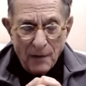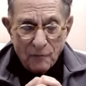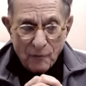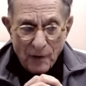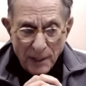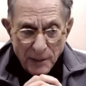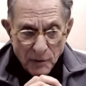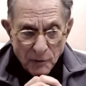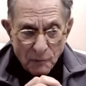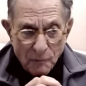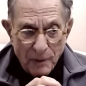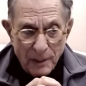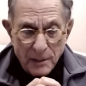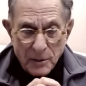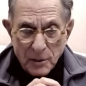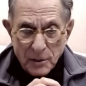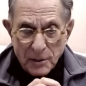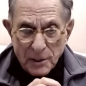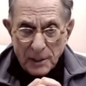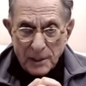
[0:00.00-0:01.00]
a French
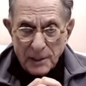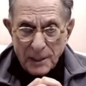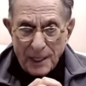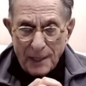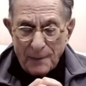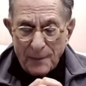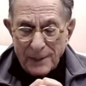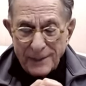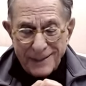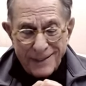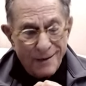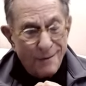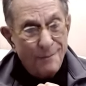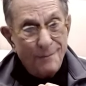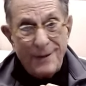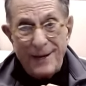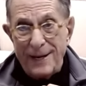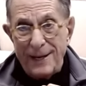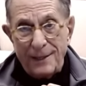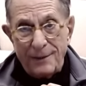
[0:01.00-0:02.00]
Regents exam and
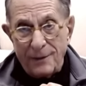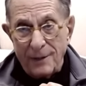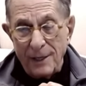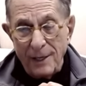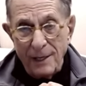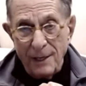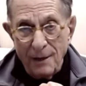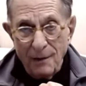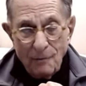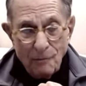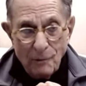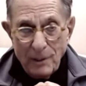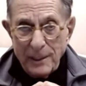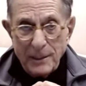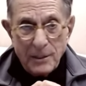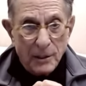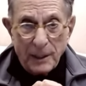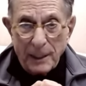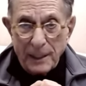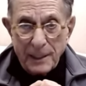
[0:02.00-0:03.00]
some math
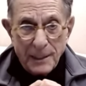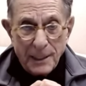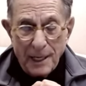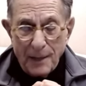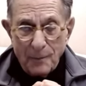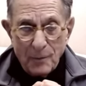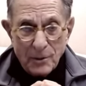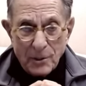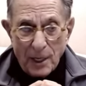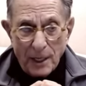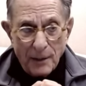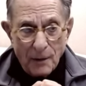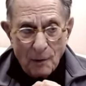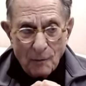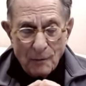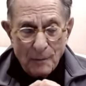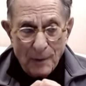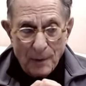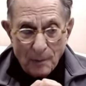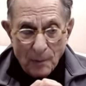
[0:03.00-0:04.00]
Regent exam, which I
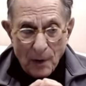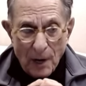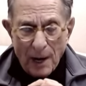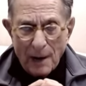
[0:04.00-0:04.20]
don't remember.